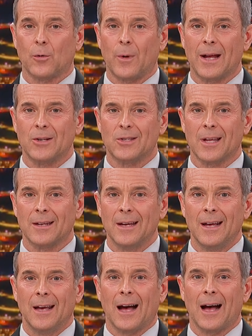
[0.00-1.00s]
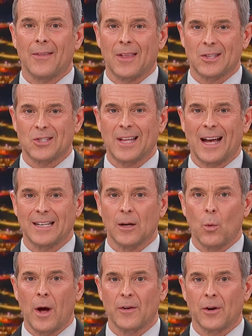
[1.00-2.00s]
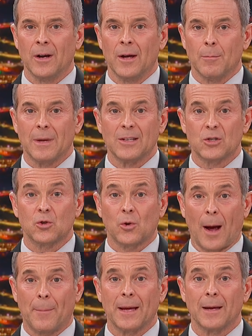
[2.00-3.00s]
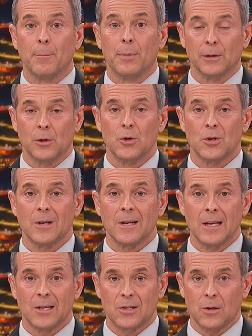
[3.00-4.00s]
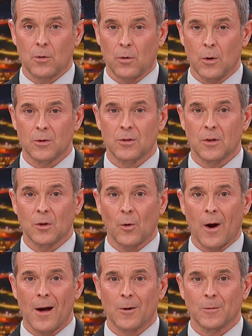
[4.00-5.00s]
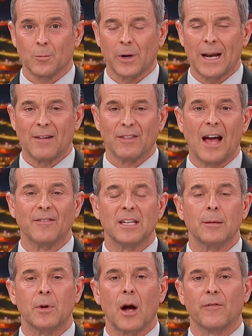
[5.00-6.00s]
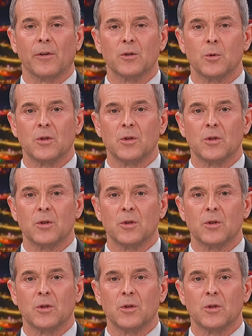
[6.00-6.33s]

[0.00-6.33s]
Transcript: a range that uh, that stagnant weather means trapping pollution is close to the ground. We're going to have live team coverage